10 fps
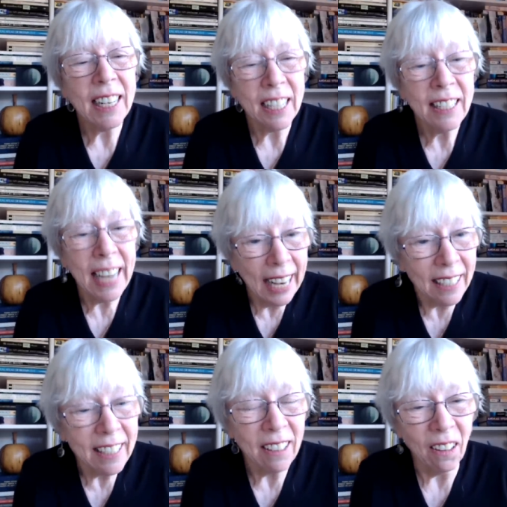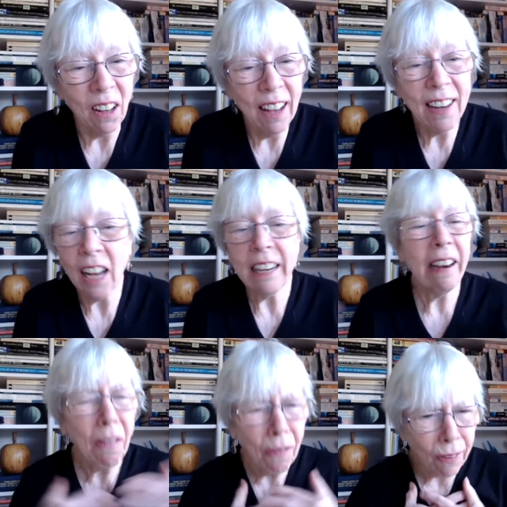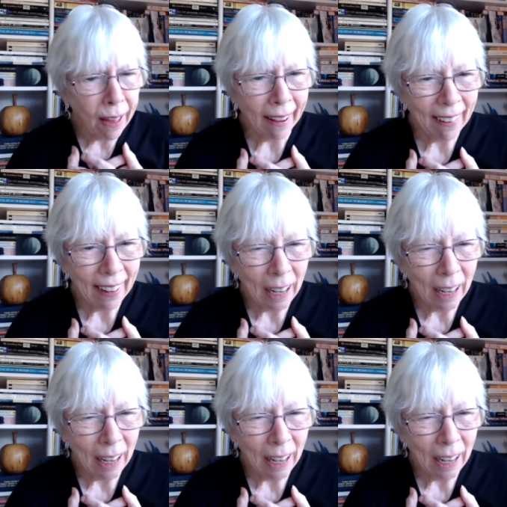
is Neanderthal, and I love that.